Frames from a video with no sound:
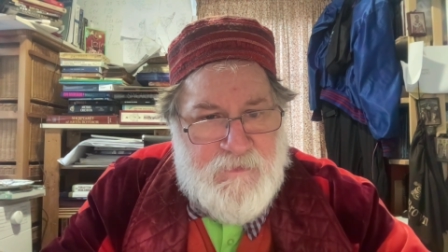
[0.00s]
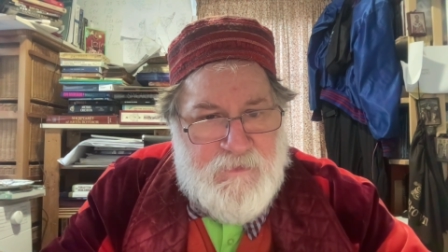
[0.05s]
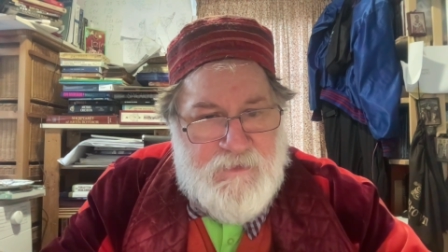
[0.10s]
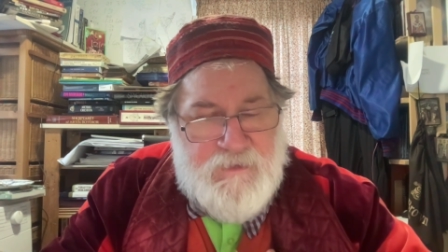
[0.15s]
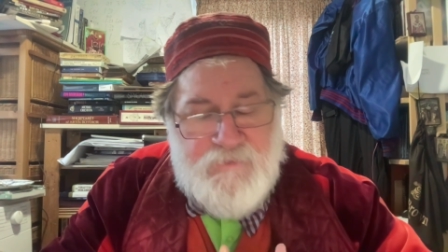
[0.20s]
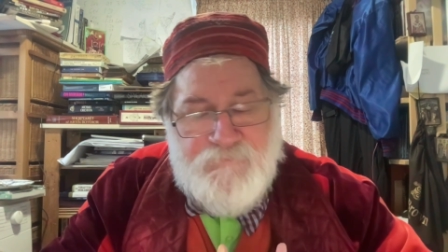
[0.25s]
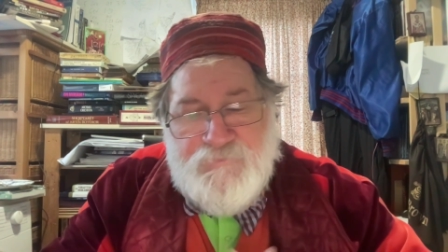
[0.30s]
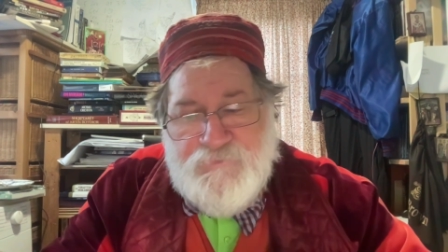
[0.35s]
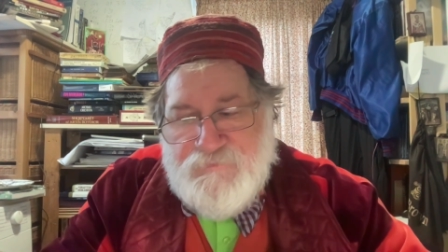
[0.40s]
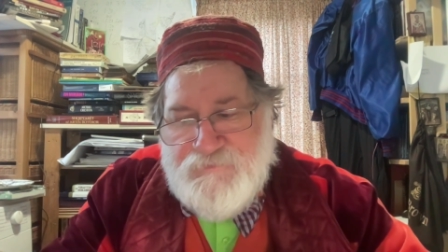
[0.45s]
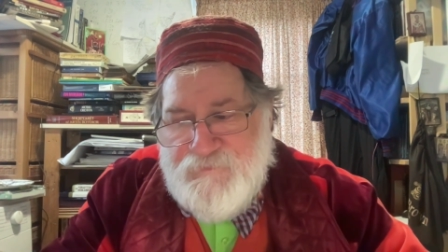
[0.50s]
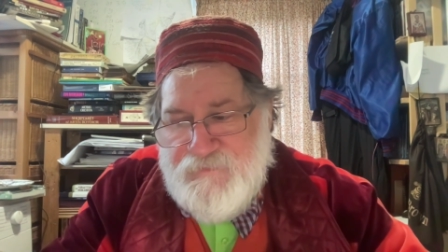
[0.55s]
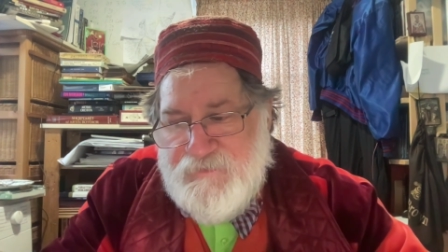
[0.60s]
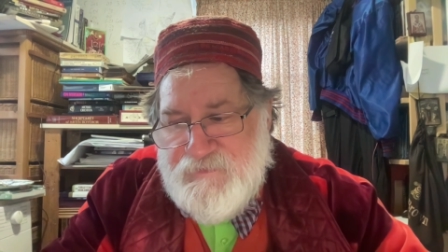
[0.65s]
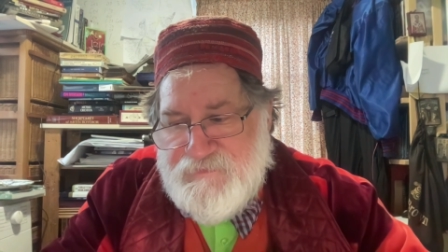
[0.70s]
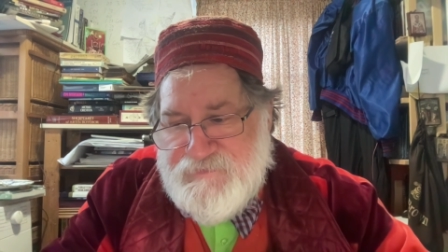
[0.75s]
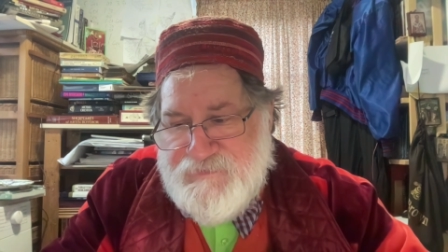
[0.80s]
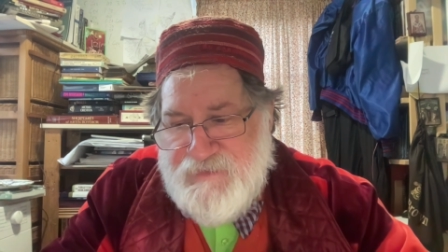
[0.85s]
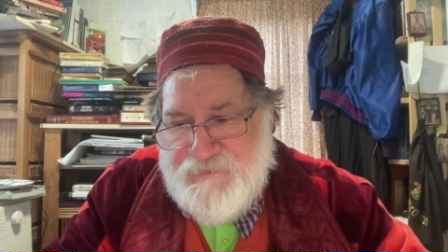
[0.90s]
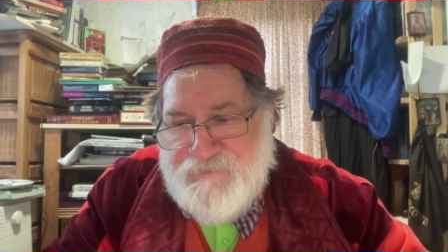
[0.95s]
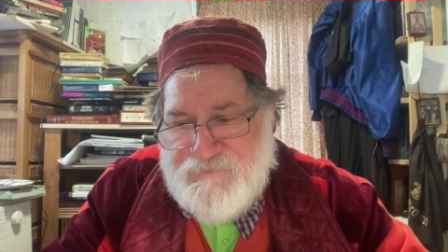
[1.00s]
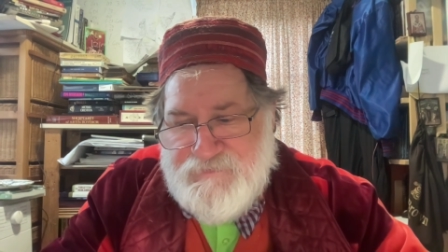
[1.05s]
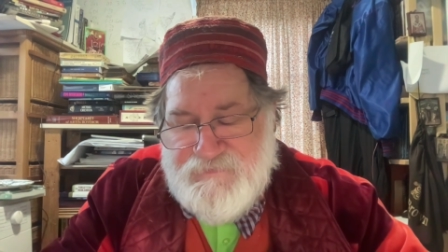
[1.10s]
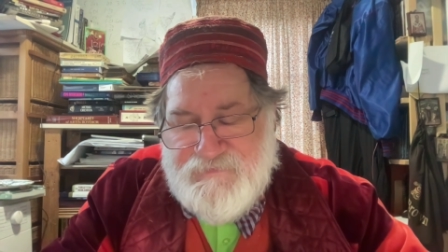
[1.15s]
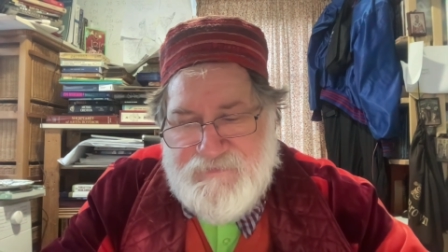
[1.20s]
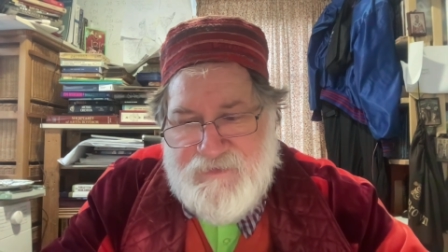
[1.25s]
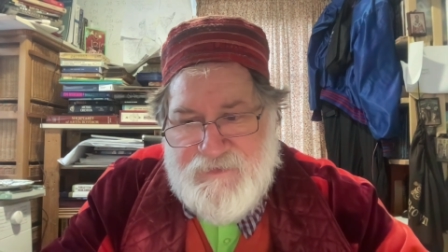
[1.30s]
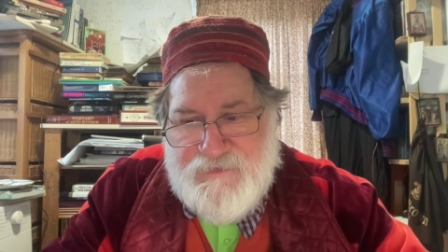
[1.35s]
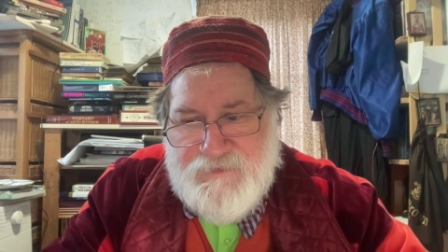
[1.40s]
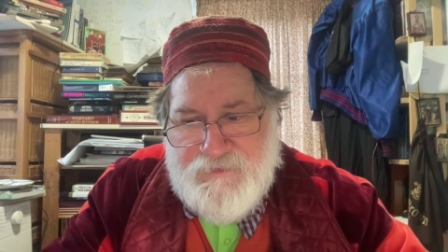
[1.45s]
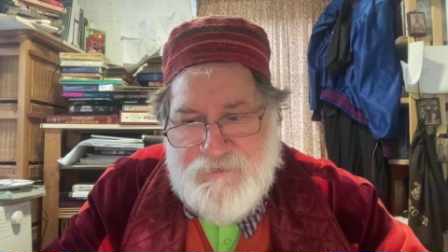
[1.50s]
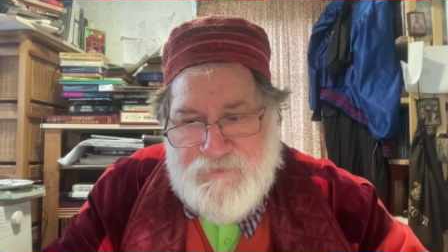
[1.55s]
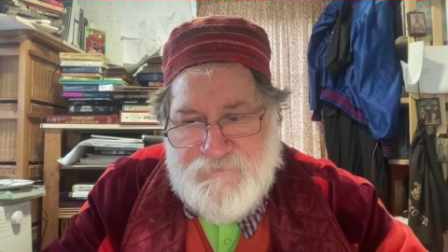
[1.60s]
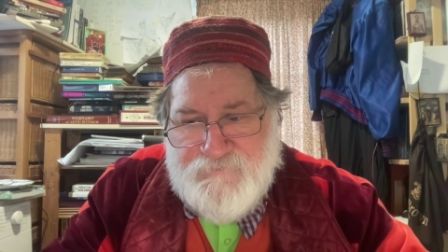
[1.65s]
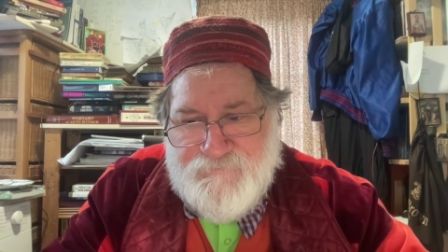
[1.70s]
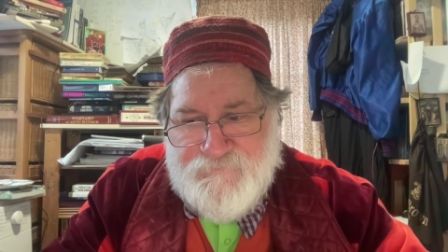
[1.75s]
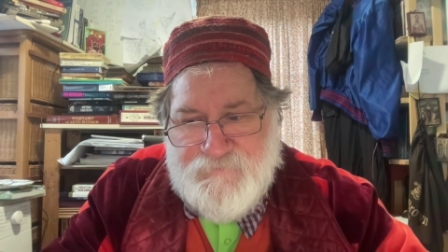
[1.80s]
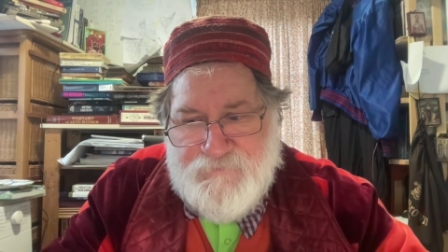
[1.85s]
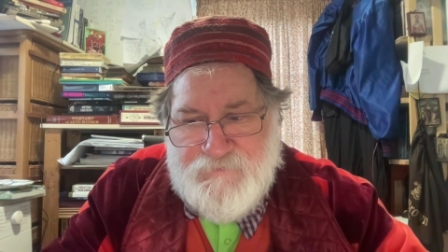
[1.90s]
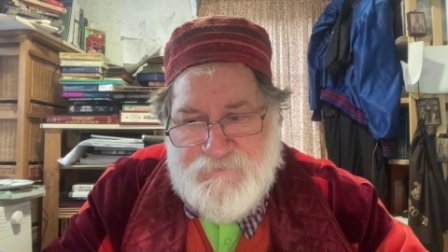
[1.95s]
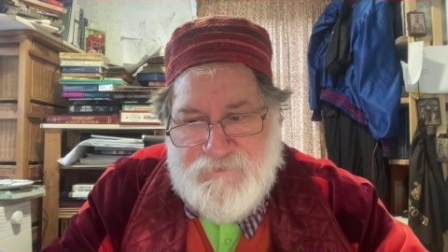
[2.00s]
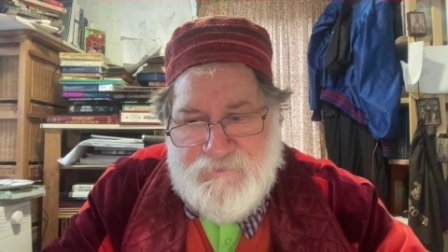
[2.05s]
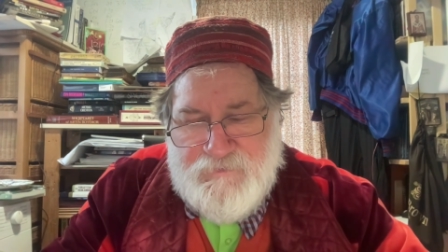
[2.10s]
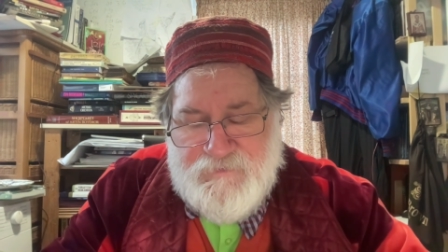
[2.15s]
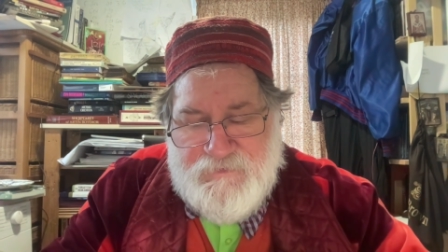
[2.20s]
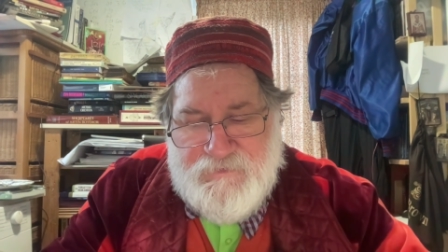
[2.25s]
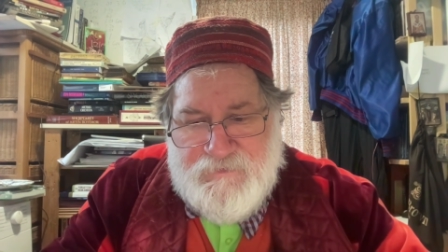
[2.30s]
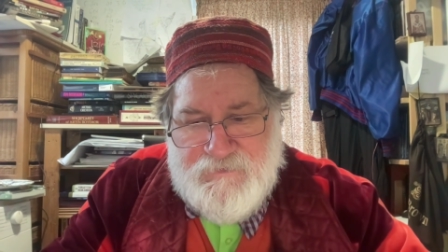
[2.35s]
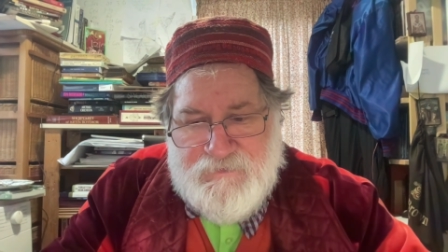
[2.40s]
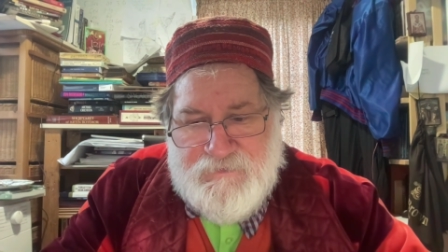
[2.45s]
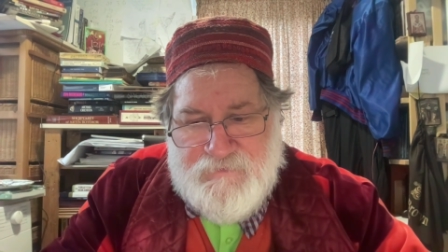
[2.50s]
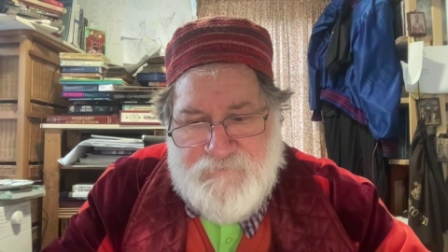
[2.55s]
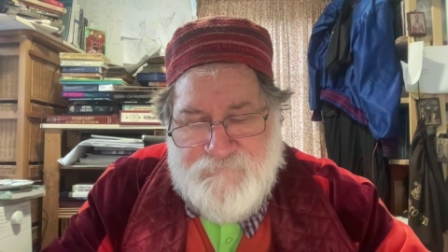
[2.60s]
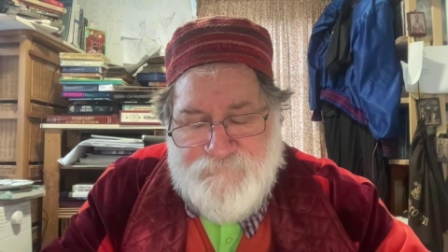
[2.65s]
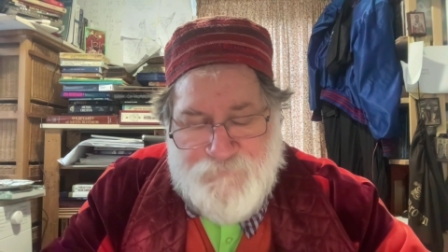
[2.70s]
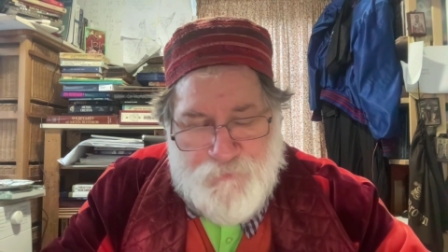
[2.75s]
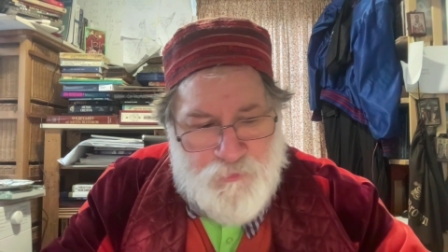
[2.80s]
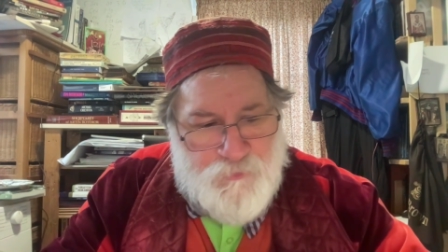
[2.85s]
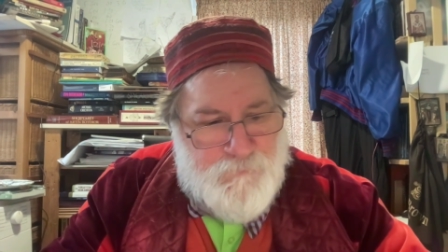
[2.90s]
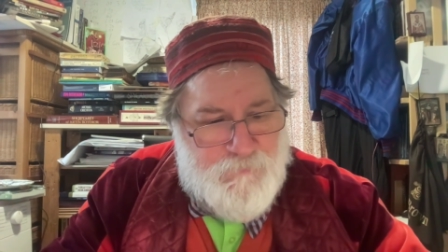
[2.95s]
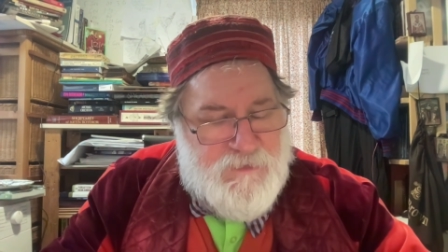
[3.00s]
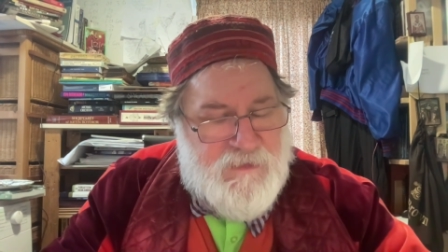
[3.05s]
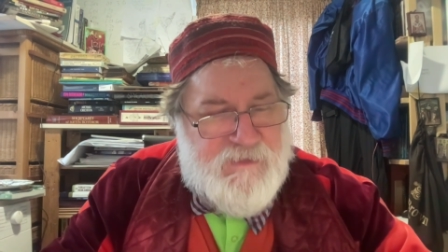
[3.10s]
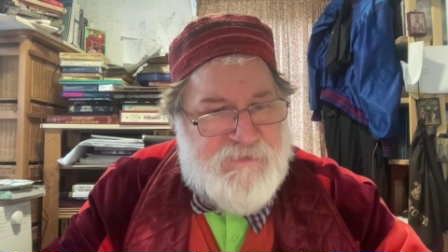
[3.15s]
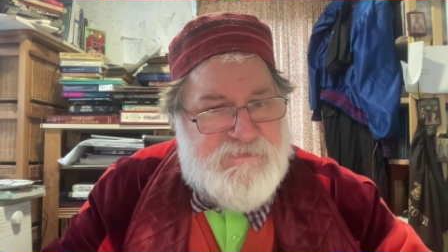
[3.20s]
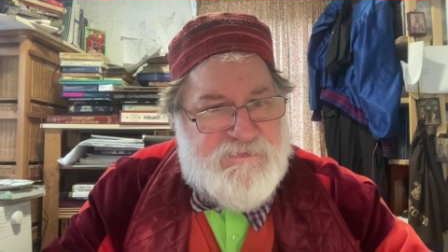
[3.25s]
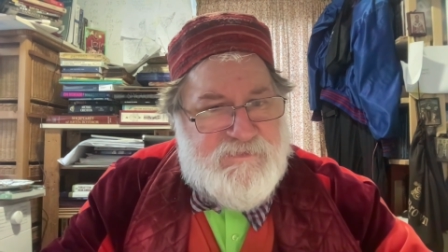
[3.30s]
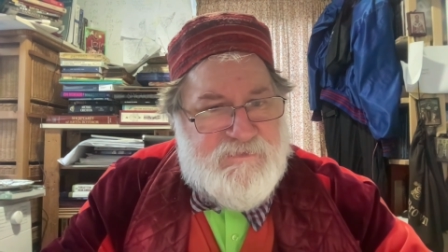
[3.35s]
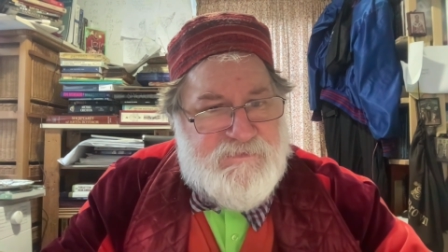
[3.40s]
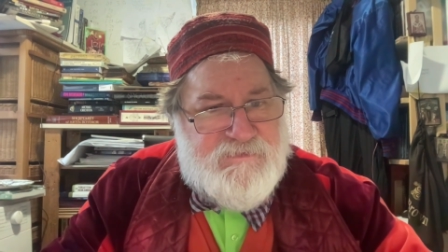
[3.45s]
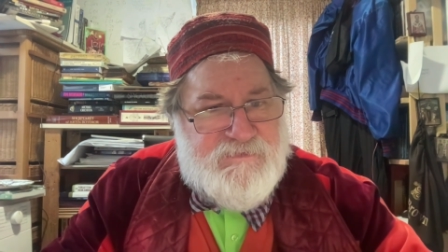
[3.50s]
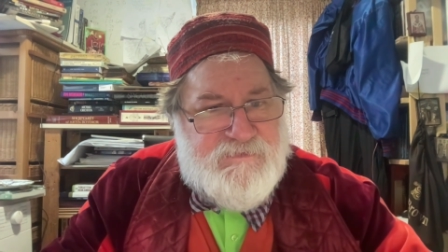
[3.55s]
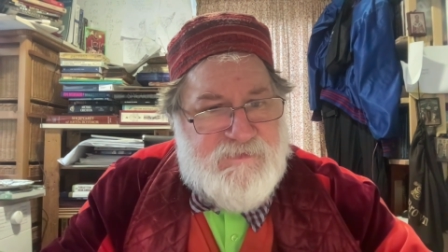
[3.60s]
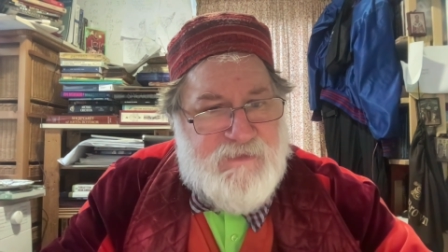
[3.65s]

even to the extent of sending off form letters.